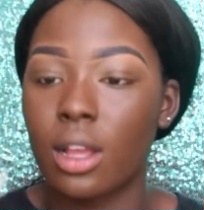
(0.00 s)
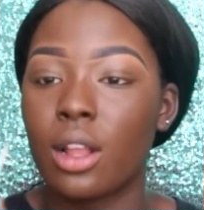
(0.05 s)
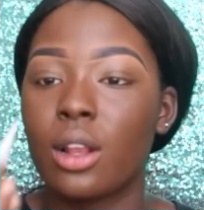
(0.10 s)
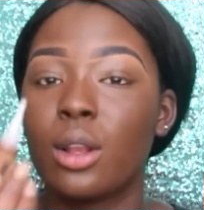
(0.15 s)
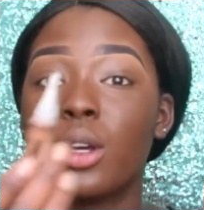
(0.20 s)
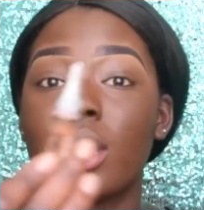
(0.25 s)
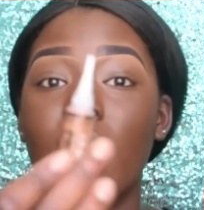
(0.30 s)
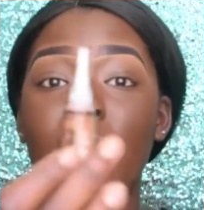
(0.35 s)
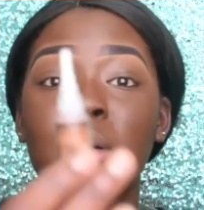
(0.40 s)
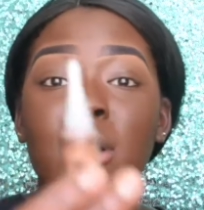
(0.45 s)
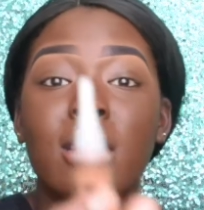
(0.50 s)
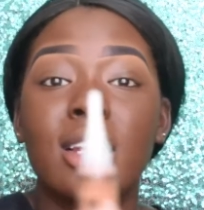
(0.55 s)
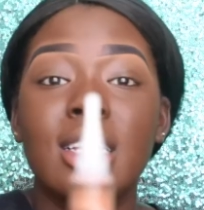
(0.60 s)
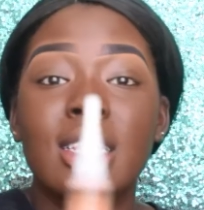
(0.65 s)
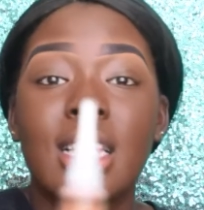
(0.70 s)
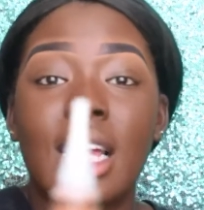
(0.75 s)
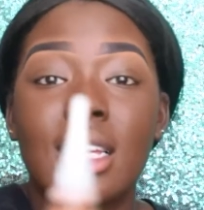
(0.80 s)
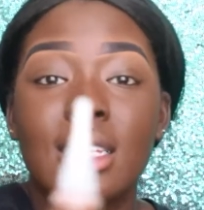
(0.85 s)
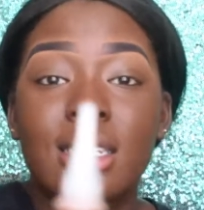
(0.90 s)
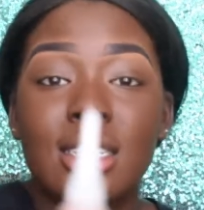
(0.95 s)
Look how clean
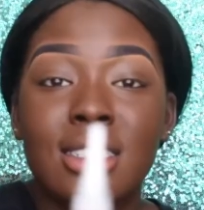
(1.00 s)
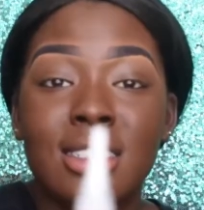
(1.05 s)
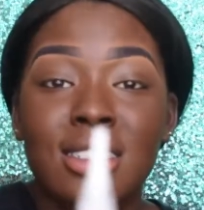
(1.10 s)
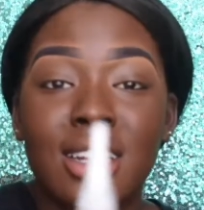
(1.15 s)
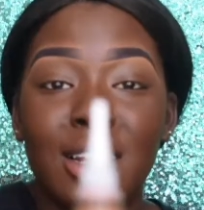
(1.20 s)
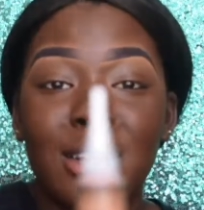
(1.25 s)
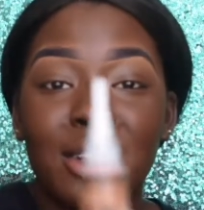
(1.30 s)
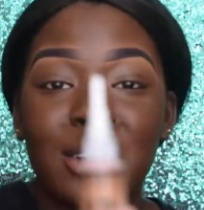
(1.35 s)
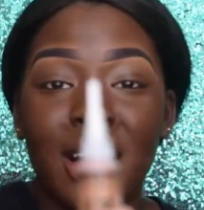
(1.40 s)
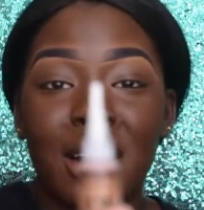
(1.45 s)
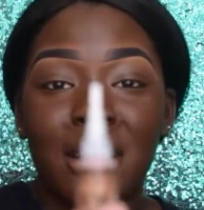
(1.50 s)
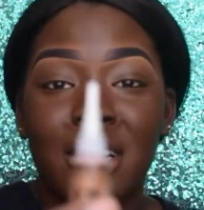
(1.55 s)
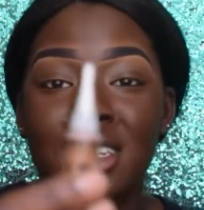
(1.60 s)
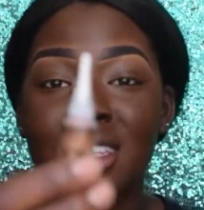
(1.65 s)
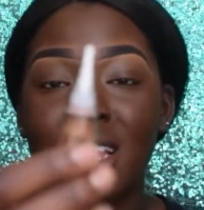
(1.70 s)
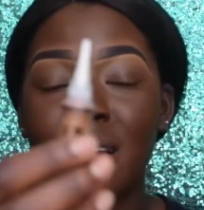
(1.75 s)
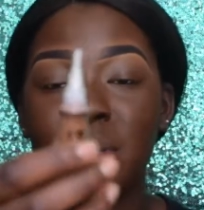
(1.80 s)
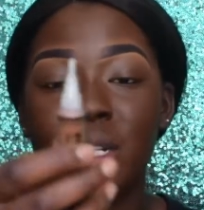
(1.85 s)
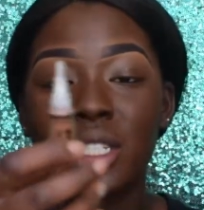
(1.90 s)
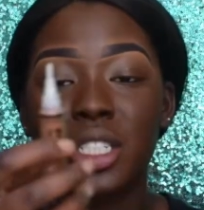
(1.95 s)
that is. Like, look how clean
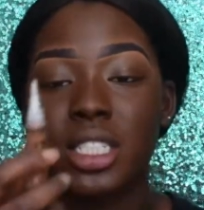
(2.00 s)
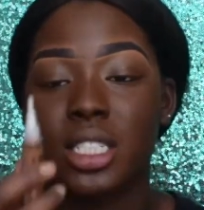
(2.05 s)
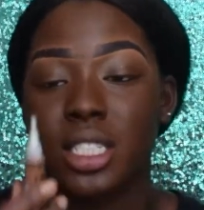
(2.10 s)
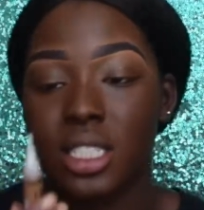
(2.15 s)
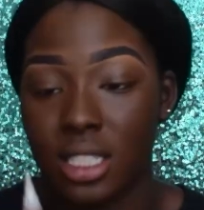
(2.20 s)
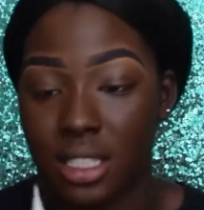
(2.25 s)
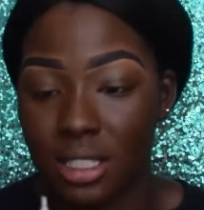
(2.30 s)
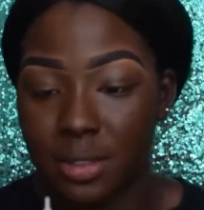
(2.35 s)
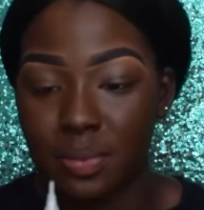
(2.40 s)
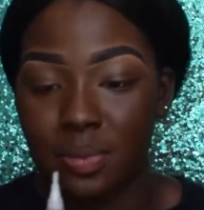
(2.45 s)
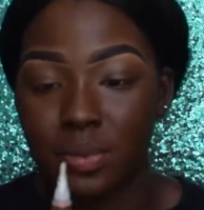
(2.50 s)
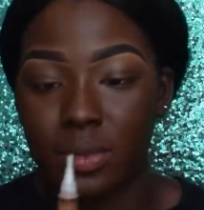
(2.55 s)
that brush is.